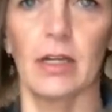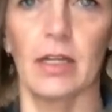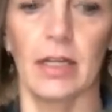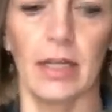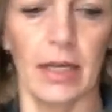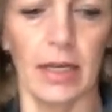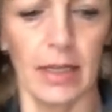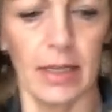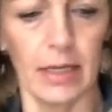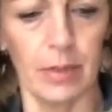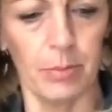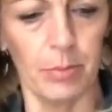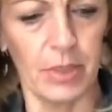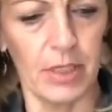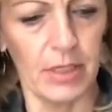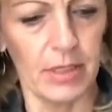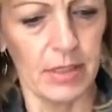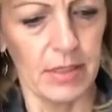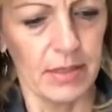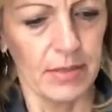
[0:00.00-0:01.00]
I like that
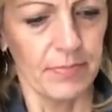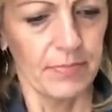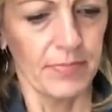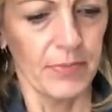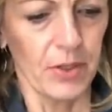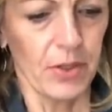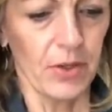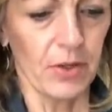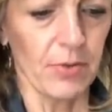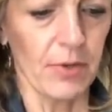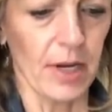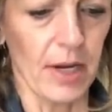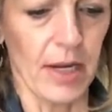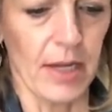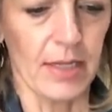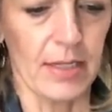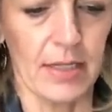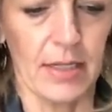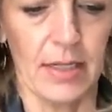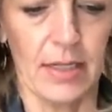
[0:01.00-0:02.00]
piece. All
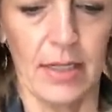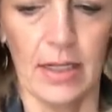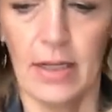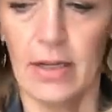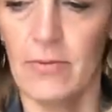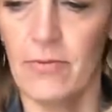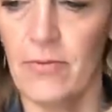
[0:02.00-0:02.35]
right, in